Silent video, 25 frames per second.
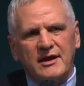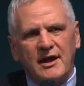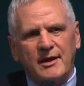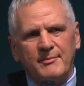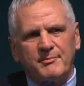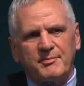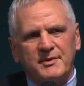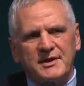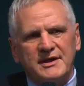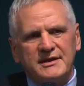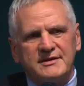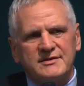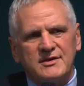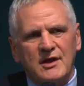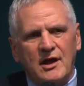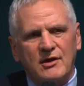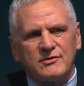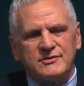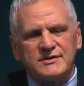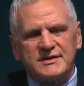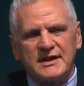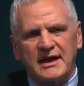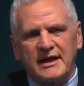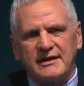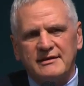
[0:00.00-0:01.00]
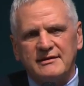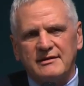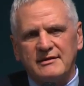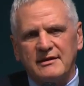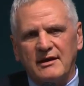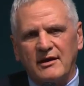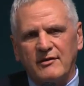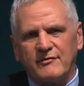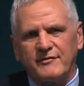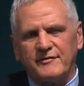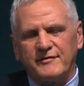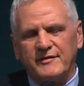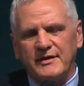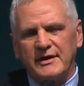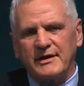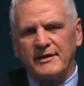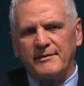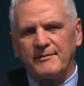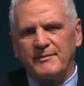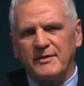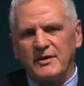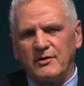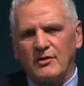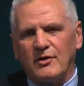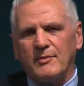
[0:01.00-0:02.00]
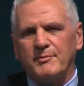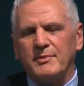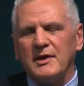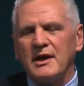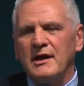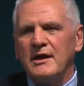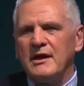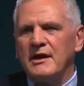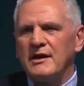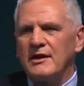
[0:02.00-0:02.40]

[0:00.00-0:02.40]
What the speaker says: companies outside of Europe.